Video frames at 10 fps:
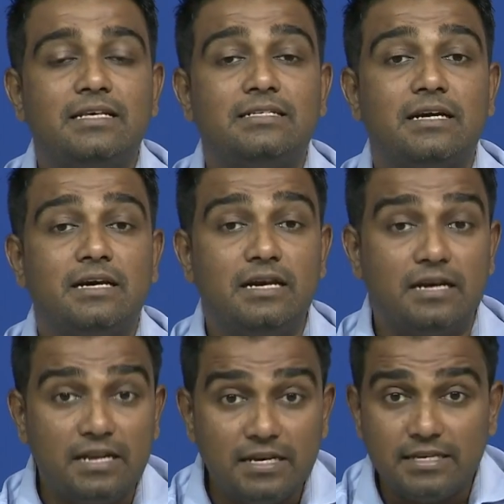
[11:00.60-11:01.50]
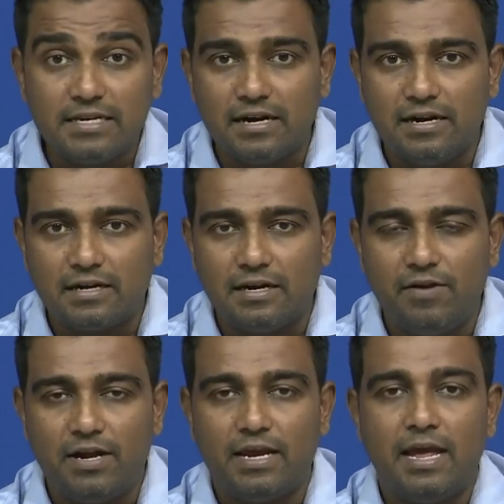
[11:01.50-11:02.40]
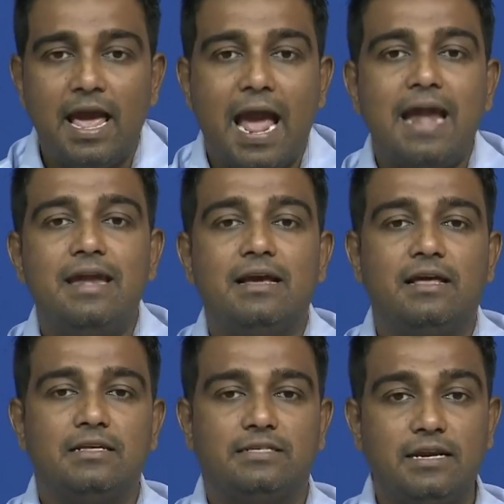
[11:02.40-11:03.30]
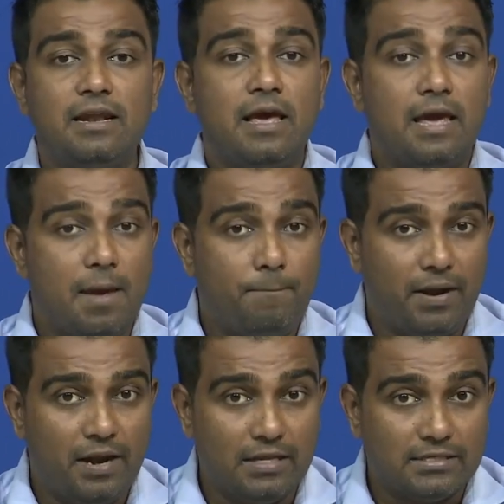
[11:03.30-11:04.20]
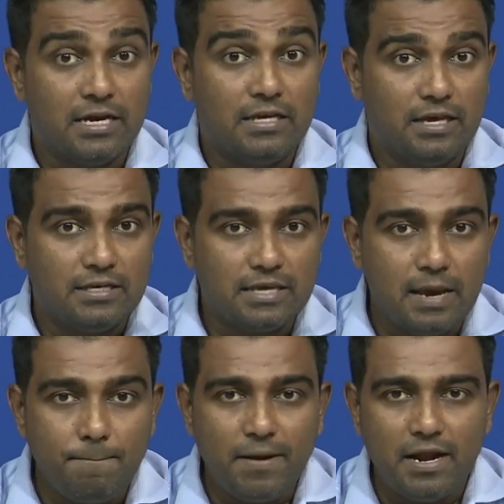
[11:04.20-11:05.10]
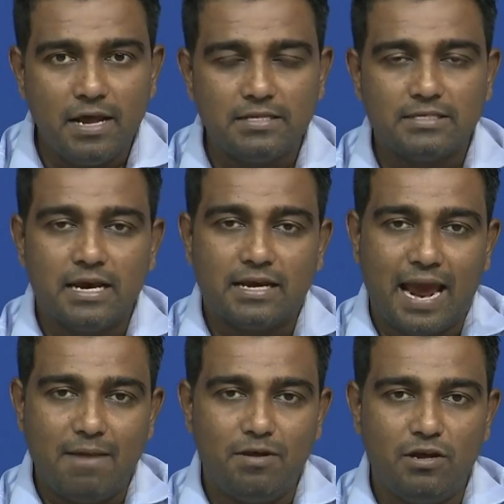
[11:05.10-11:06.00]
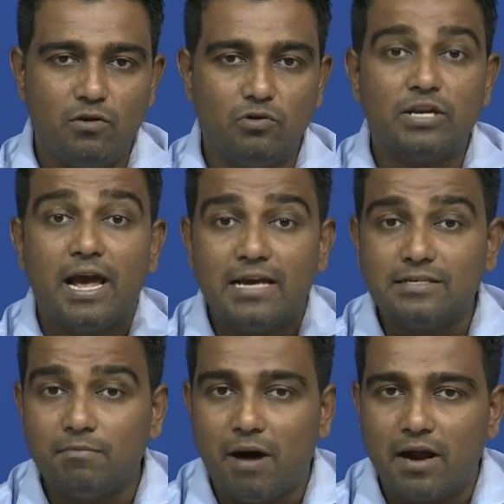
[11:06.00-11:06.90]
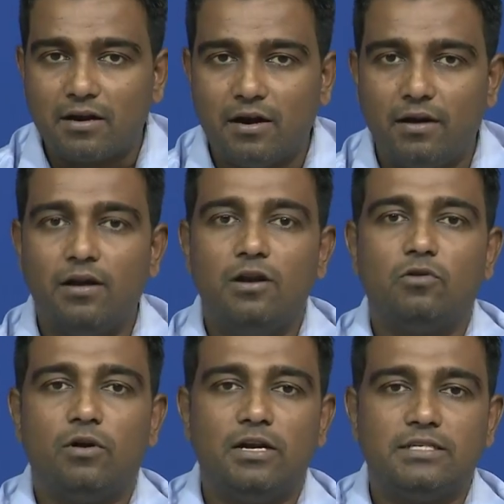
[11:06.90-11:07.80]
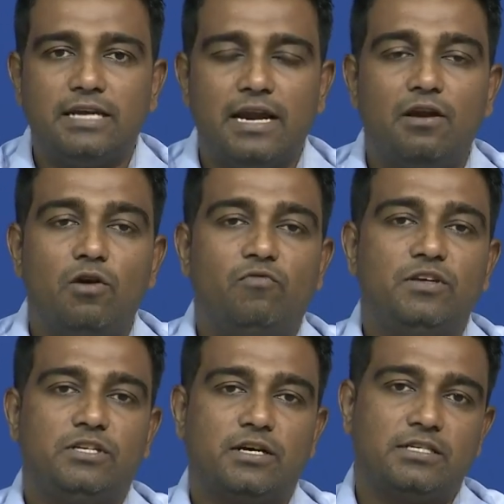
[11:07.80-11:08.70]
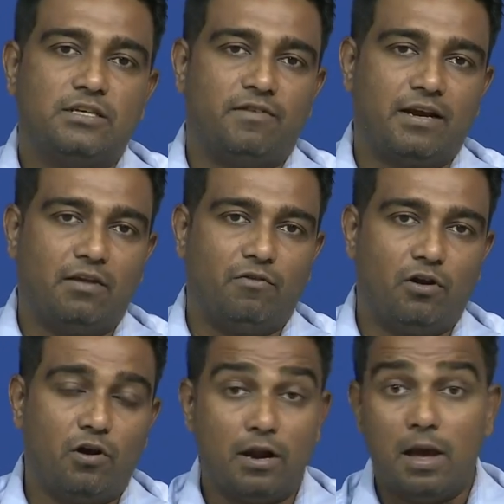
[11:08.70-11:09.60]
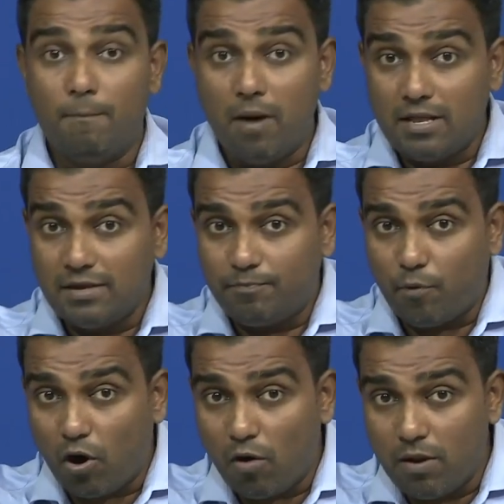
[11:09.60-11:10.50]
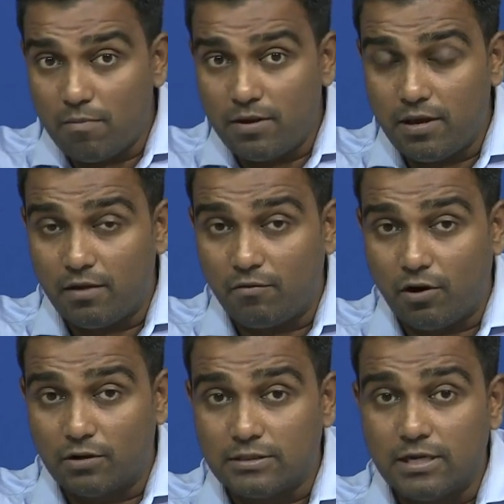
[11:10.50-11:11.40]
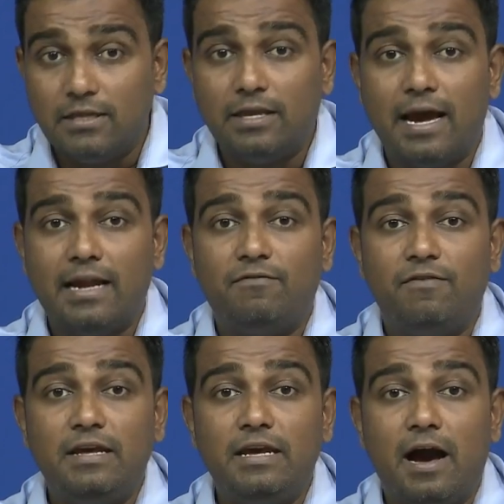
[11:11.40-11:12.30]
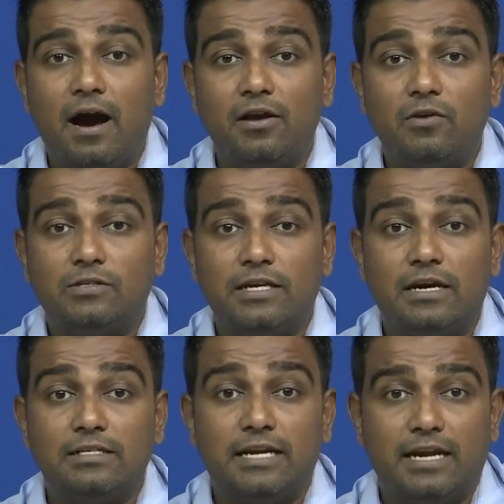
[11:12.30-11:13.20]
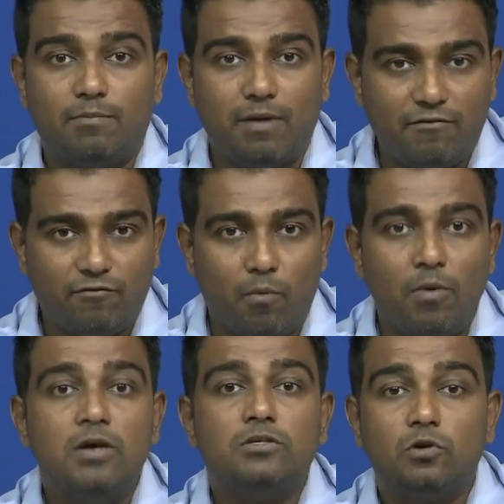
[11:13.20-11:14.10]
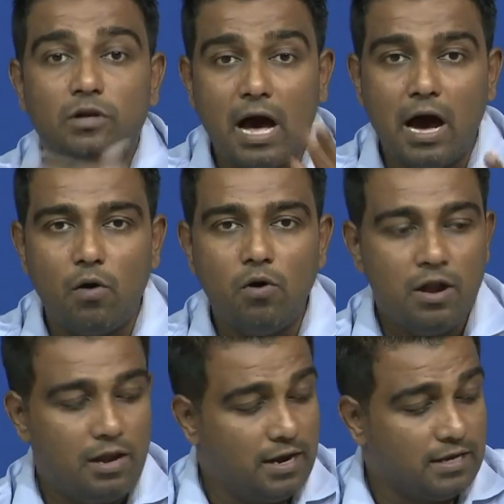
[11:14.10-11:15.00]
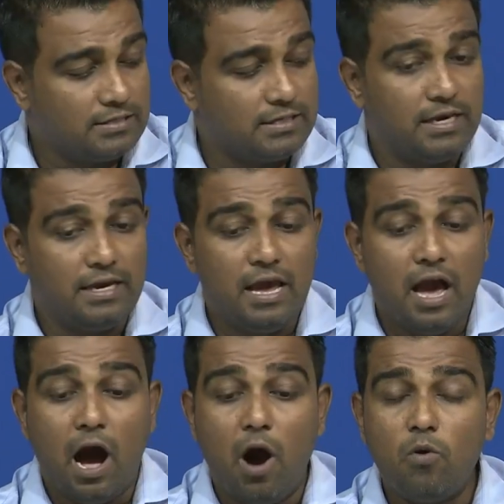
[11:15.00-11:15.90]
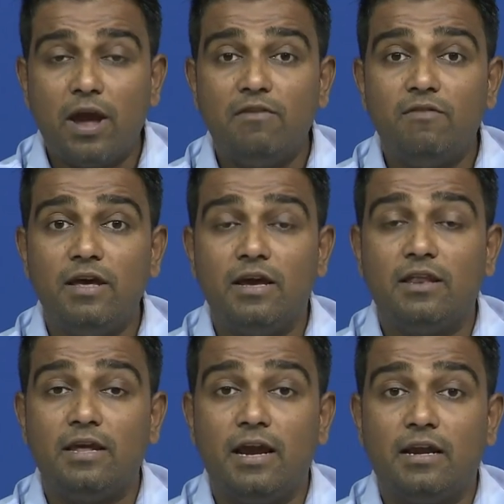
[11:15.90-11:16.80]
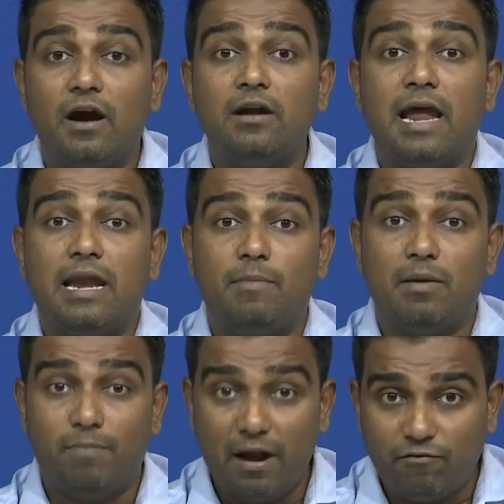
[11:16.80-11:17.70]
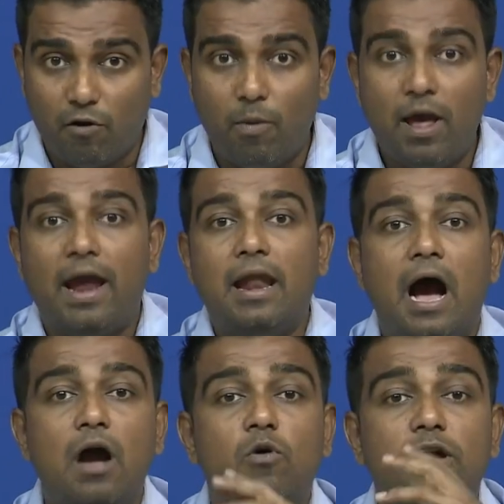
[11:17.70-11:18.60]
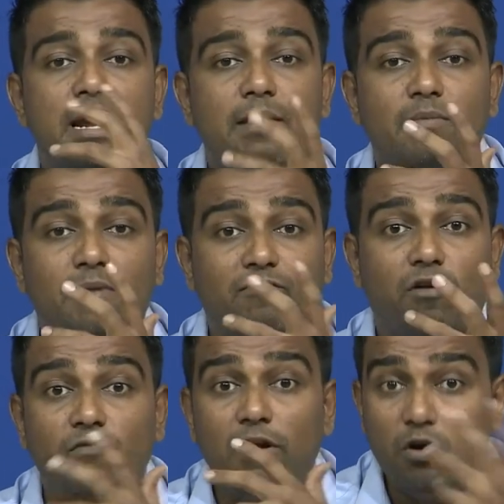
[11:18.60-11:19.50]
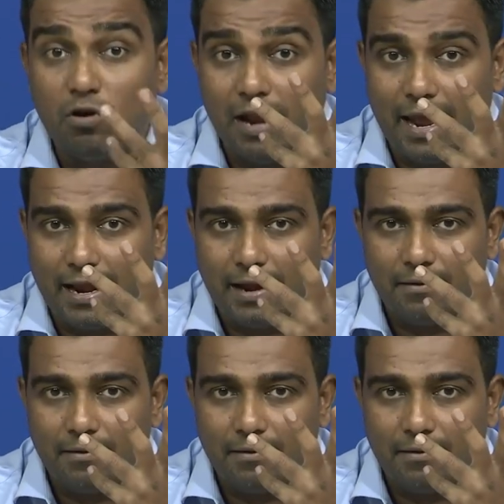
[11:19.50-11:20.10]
is an increase in conductivity and decrease in impedance. Thus, impedance can be used as a marker to understand which drug is effective or not. But the problem here was that we are using a static platform. So, now let us see how can we create a dynamic platform and how a dynamic platform will look like